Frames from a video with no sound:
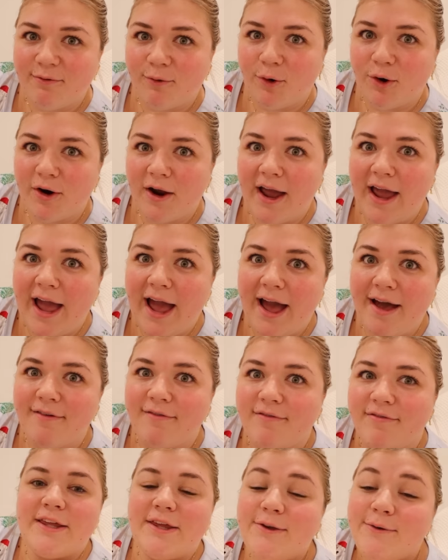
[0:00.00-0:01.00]
for. I
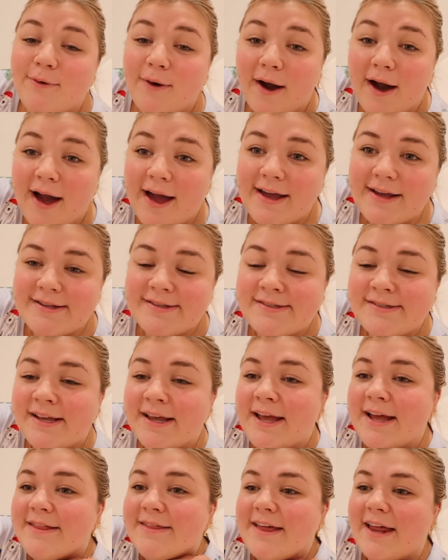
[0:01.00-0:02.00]
have you guys
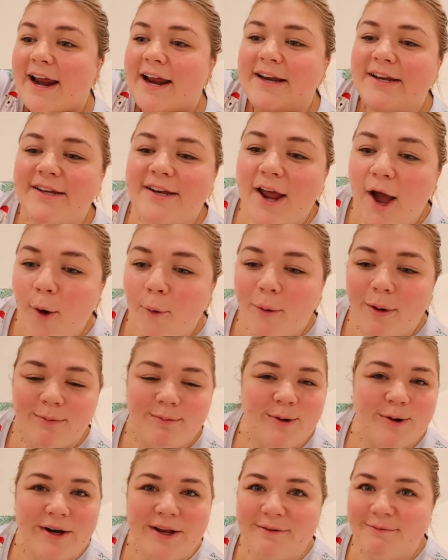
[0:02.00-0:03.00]
that I know are
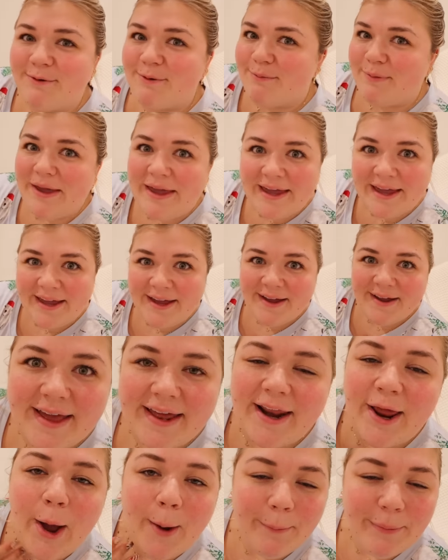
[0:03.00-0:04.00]
rooting for me.
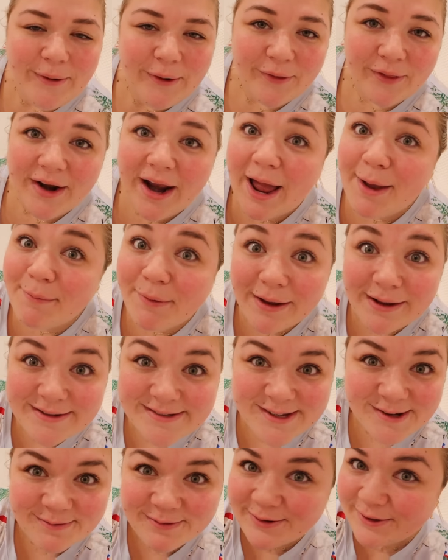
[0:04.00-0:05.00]
And I hope you know that I'm
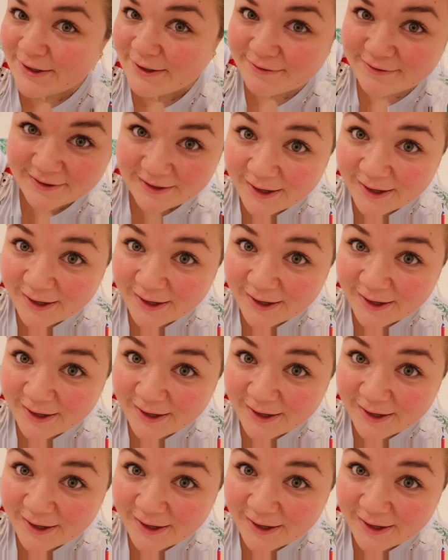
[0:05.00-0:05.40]
also rooting for